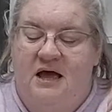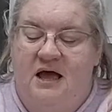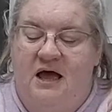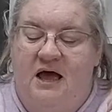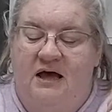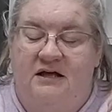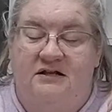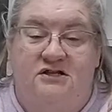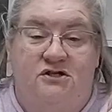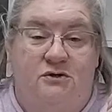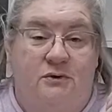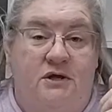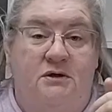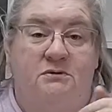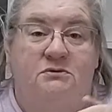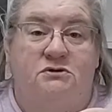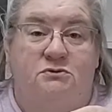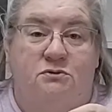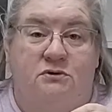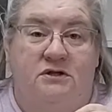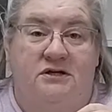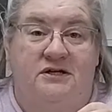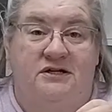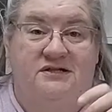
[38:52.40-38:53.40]
And so he was
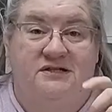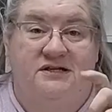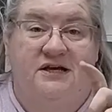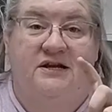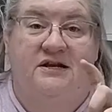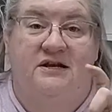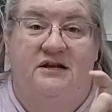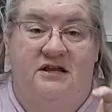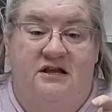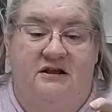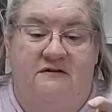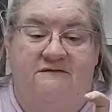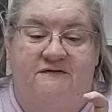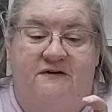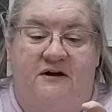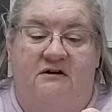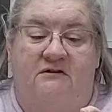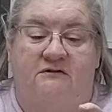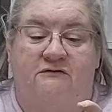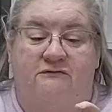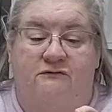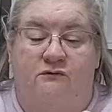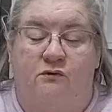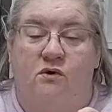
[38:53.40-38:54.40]
really excited. He had
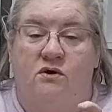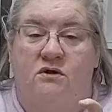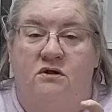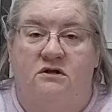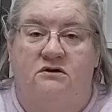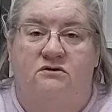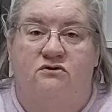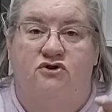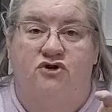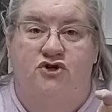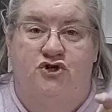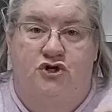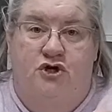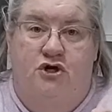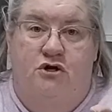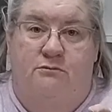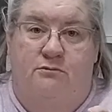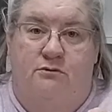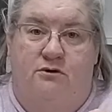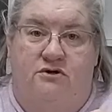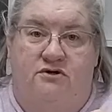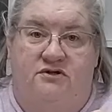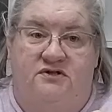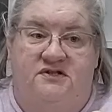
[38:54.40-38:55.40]
found 4 little
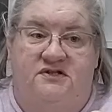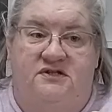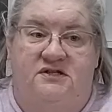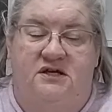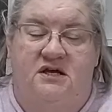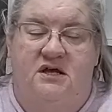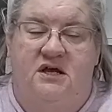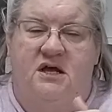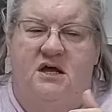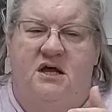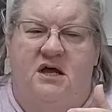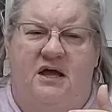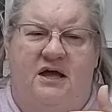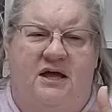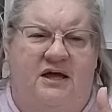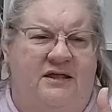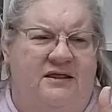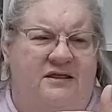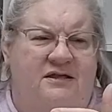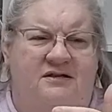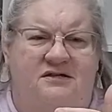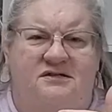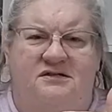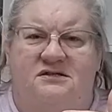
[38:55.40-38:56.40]
sherberts in
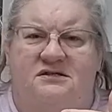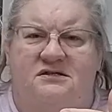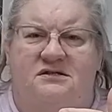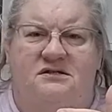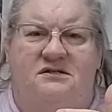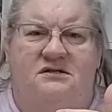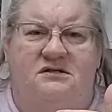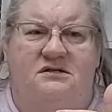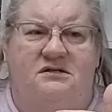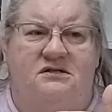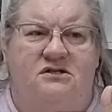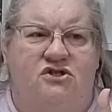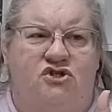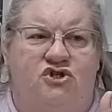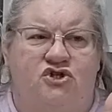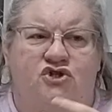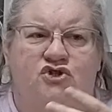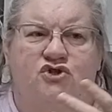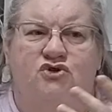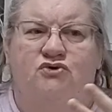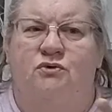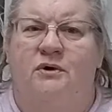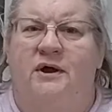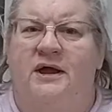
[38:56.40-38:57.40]
this
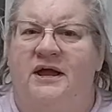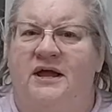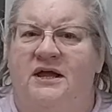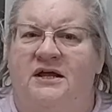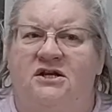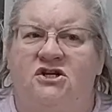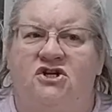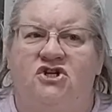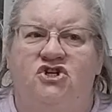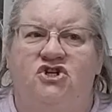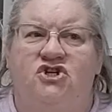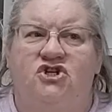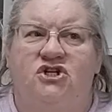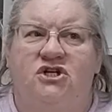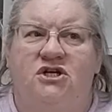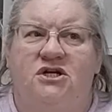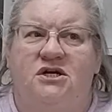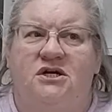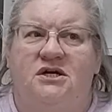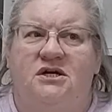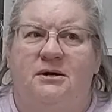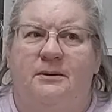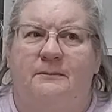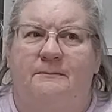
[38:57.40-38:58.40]
strange
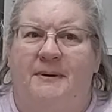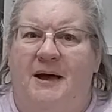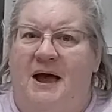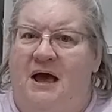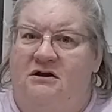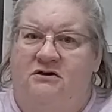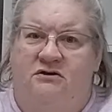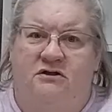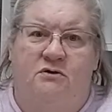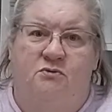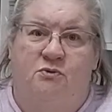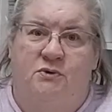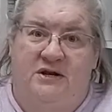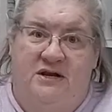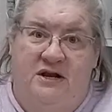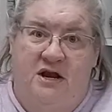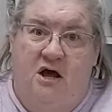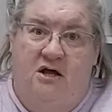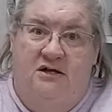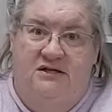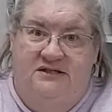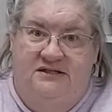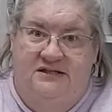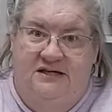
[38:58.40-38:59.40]
pattern that we'd
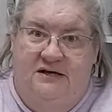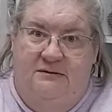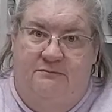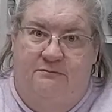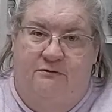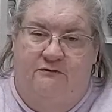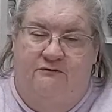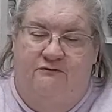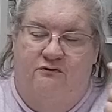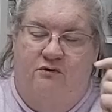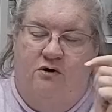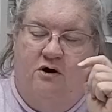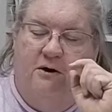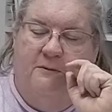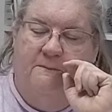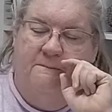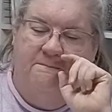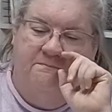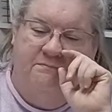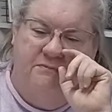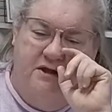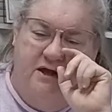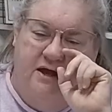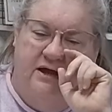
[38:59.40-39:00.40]
not seen before.
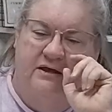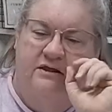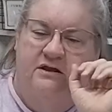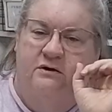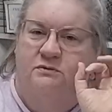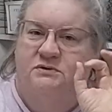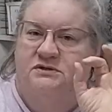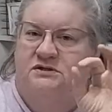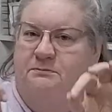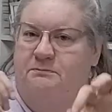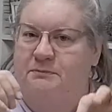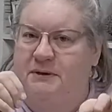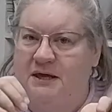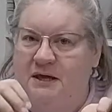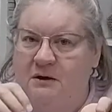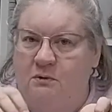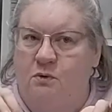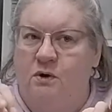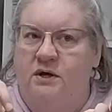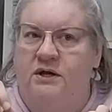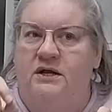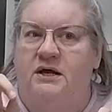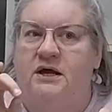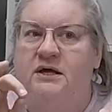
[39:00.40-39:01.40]
And there was a pink
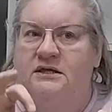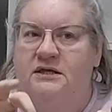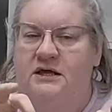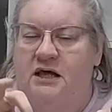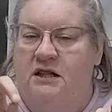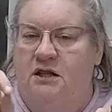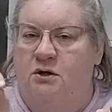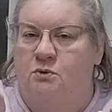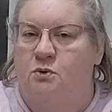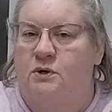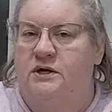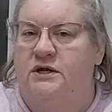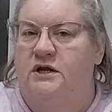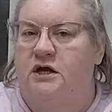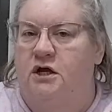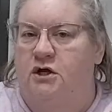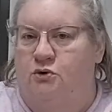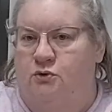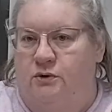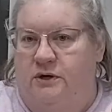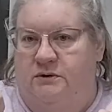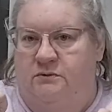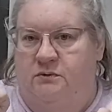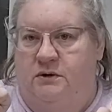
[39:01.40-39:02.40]
one, a yellow one, a
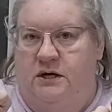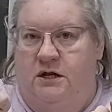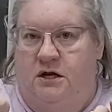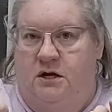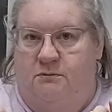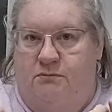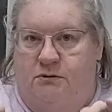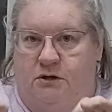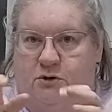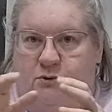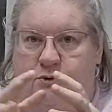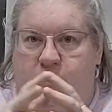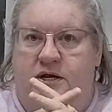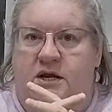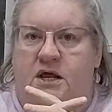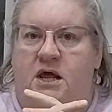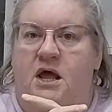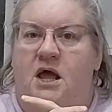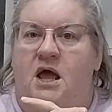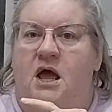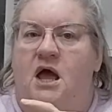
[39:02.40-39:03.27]
green one, and a blue one.